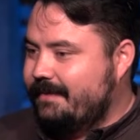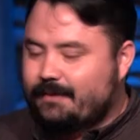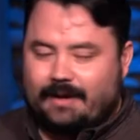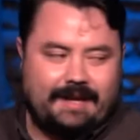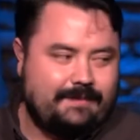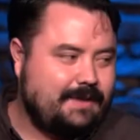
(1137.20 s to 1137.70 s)

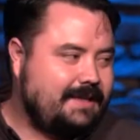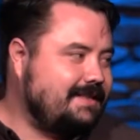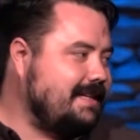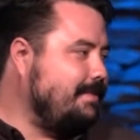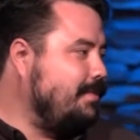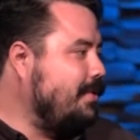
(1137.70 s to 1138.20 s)
Right?
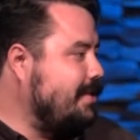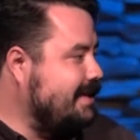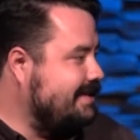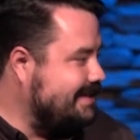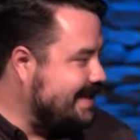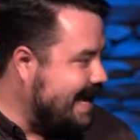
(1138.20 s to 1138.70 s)
Because I bore
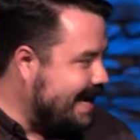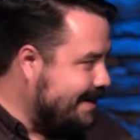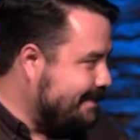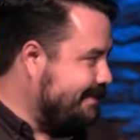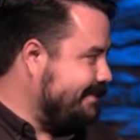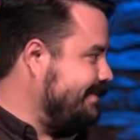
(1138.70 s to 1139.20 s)
his
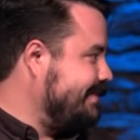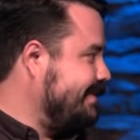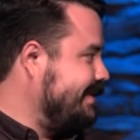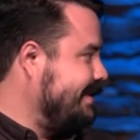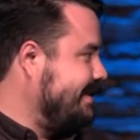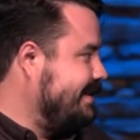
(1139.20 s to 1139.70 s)
name.
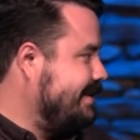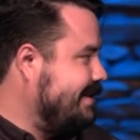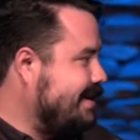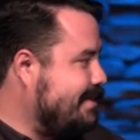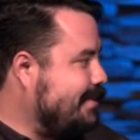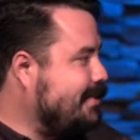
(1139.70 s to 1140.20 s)

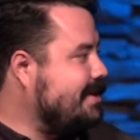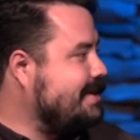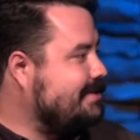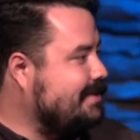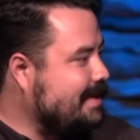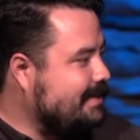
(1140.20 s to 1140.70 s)
I bore
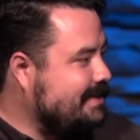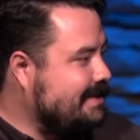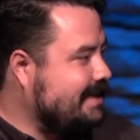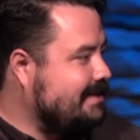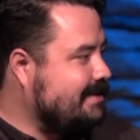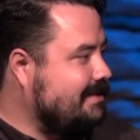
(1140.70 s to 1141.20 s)
his
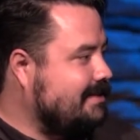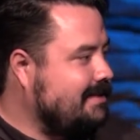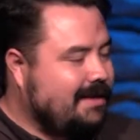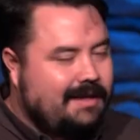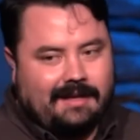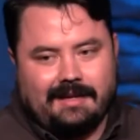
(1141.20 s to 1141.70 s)
reputation.
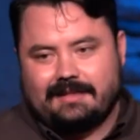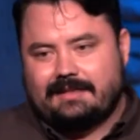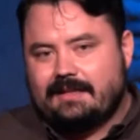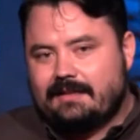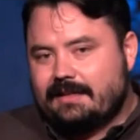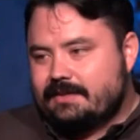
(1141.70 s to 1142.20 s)

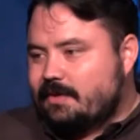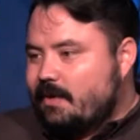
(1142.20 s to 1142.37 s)
See, there's